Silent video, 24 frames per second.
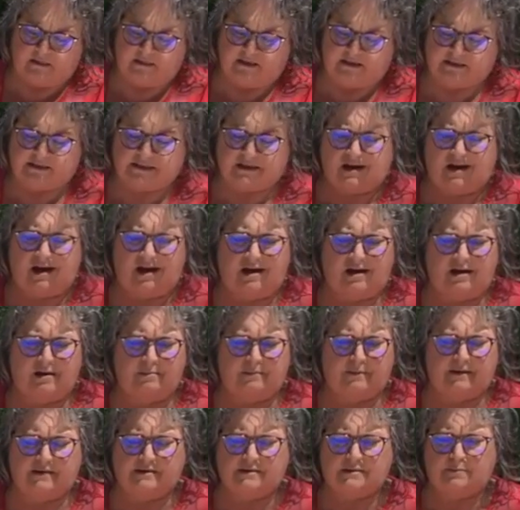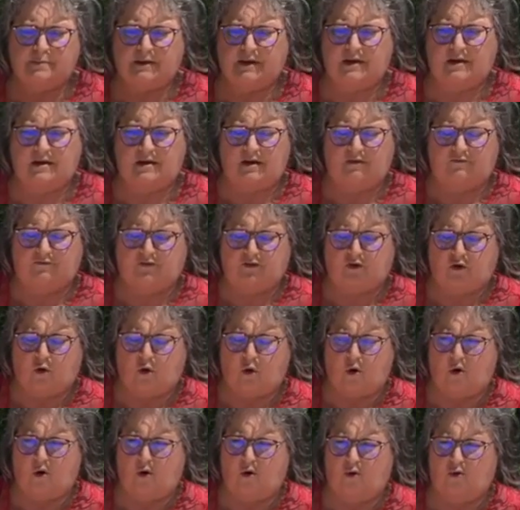this cup is big enough to
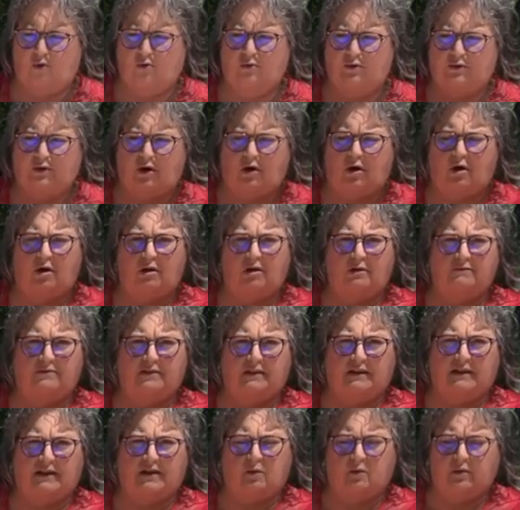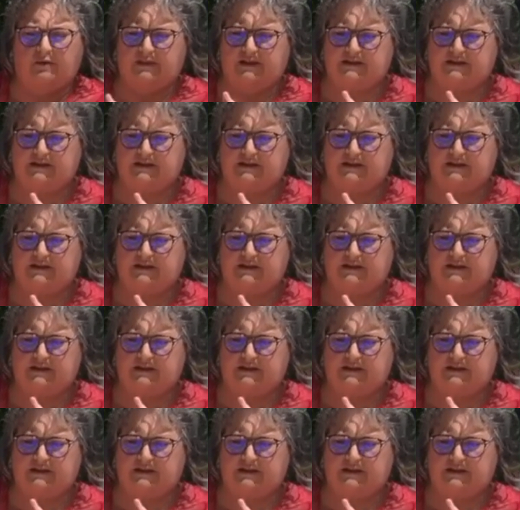hold all of the liquid